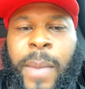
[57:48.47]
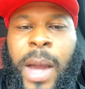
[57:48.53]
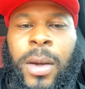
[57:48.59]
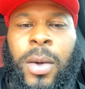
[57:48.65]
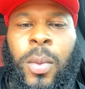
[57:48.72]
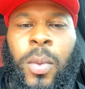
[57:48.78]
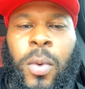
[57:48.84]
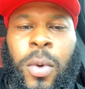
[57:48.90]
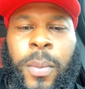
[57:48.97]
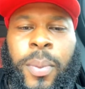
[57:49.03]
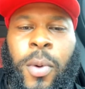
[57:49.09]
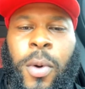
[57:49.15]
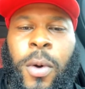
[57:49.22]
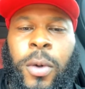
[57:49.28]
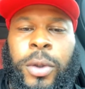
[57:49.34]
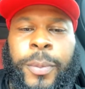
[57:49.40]
Hey, Michael
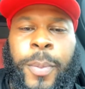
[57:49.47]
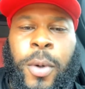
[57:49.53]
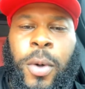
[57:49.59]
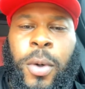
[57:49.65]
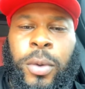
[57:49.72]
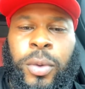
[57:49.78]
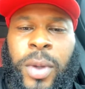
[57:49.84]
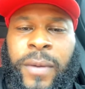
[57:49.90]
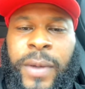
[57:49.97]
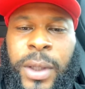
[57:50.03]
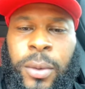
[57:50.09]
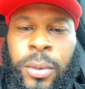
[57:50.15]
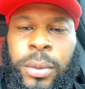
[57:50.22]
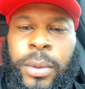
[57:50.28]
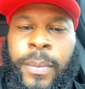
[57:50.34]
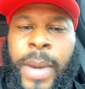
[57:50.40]
Ward, pause. You
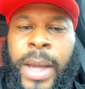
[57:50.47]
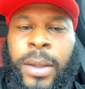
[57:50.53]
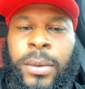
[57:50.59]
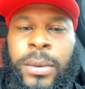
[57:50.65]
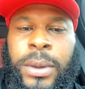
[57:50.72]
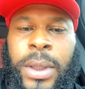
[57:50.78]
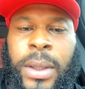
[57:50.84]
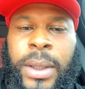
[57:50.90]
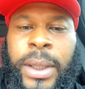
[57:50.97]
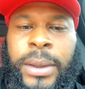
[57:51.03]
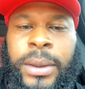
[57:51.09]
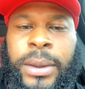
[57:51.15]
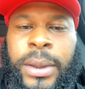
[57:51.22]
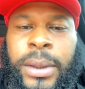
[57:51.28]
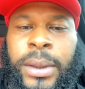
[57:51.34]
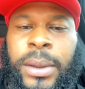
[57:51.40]
ever get on the mic, you sound
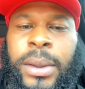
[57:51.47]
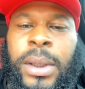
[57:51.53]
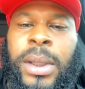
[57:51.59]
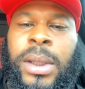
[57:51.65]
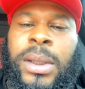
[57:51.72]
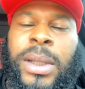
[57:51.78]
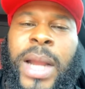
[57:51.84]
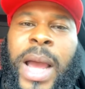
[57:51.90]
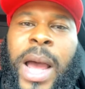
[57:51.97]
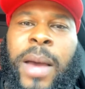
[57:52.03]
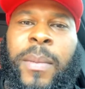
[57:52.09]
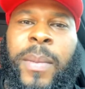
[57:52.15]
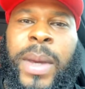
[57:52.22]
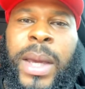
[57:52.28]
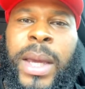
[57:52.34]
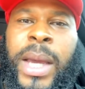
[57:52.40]
like Chisel.
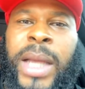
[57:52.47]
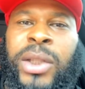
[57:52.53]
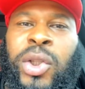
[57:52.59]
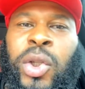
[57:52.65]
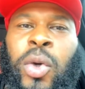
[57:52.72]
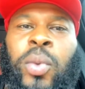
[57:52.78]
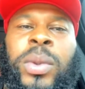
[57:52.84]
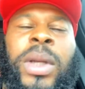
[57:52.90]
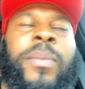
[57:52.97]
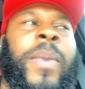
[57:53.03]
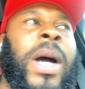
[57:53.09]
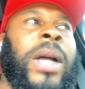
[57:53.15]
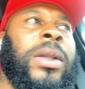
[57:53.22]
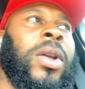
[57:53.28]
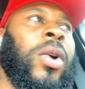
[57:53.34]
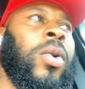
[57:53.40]
Nah, man. I told
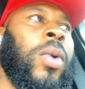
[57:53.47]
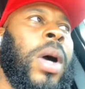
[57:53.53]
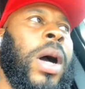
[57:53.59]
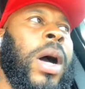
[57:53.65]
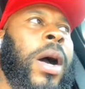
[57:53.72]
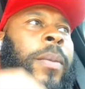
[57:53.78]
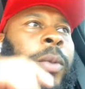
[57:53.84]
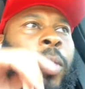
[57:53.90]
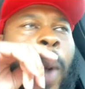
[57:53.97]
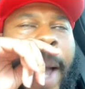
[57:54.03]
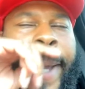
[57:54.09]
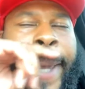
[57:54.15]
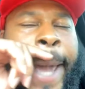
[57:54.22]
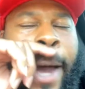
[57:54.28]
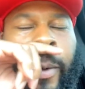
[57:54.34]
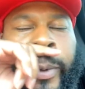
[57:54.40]
D-Butt, though, I
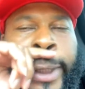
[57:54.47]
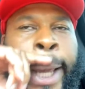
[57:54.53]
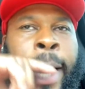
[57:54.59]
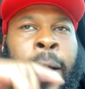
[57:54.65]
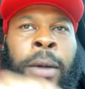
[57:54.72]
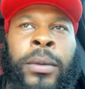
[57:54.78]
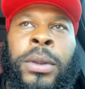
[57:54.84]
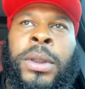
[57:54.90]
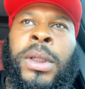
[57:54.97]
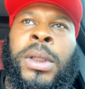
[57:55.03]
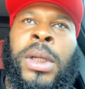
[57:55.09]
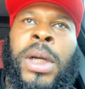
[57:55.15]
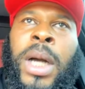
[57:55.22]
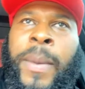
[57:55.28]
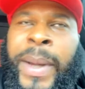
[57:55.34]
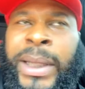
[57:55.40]
count down.
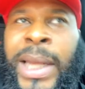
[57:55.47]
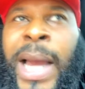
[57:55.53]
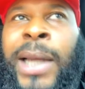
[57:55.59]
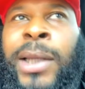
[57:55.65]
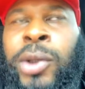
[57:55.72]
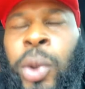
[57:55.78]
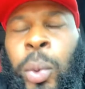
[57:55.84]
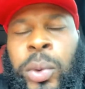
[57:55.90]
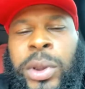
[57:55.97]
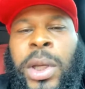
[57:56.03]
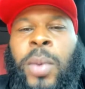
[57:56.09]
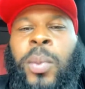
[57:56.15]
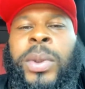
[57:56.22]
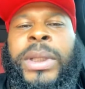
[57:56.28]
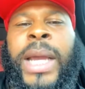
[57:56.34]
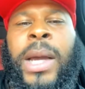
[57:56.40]
I think I could do
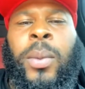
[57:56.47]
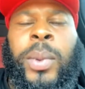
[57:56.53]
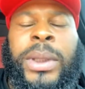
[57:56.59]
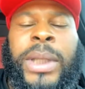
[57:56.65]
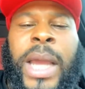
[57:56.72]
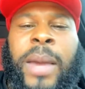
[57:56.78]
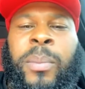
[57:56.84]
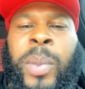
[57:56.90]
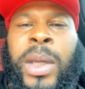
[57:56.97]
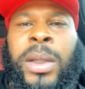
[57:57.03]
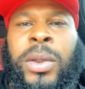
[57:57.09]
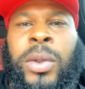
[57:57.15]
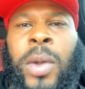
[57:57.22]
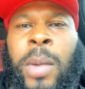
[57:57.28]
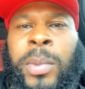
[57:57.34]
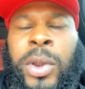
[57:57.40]
something with that
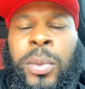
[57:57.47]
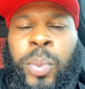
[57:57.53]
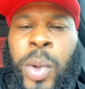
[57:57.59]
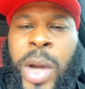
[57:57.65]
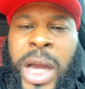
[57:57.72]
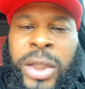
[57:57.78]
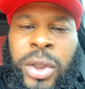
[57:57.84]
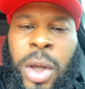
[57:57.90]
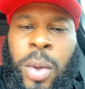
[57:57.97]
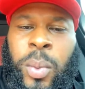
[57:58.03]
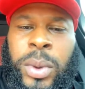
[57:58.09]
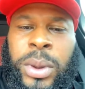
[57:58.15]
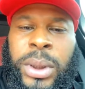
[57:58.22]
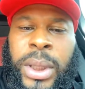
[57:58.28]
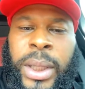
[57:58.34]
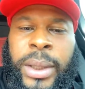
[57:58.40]
beat. So I'm going to surprise
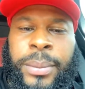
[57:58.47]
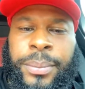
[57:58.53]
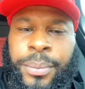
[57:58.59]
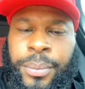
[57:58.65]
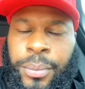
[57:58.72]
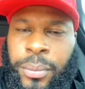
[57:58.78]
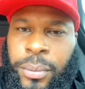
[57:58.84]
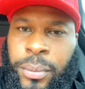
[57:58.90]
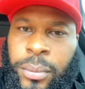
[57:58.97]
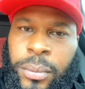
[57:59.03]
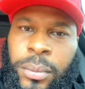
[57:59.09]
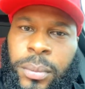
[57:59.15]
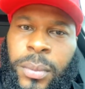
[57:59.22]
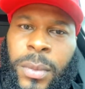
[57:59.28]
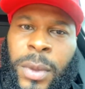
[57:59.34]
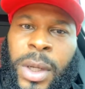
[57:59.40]
y'all one day.
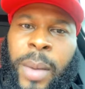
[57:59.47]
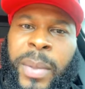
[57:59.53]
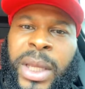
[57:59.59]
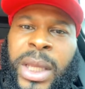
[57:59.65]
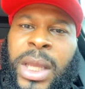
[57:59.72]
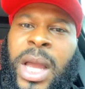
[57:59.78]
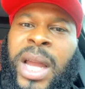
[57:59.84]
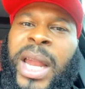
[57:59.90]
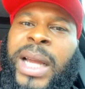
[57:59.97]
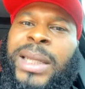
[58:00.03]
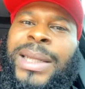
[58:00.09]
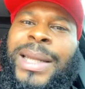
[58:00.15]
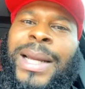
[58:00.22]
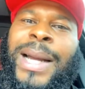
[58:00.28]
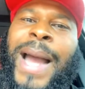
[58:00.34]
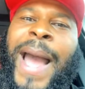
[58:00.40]
I'm going to give y'all
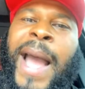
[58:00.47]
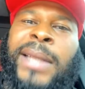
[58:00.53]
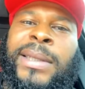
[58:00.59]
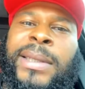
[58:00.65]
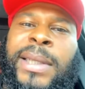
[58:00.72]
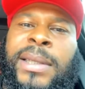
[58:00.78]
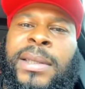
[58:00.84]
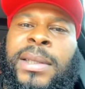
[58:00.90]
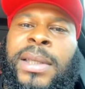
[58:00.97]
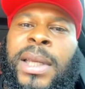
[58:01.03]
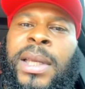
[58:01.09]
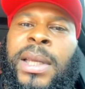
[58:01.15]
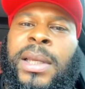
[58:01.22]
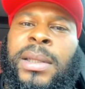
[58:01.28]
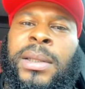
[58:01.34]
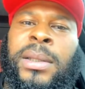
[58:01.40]
like a hot
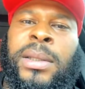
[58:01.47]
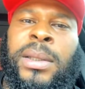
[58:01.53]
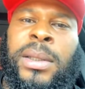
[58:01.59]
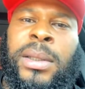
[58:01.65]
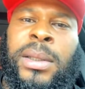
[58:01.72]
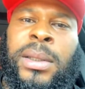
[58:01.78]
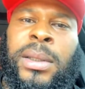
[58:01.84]
16.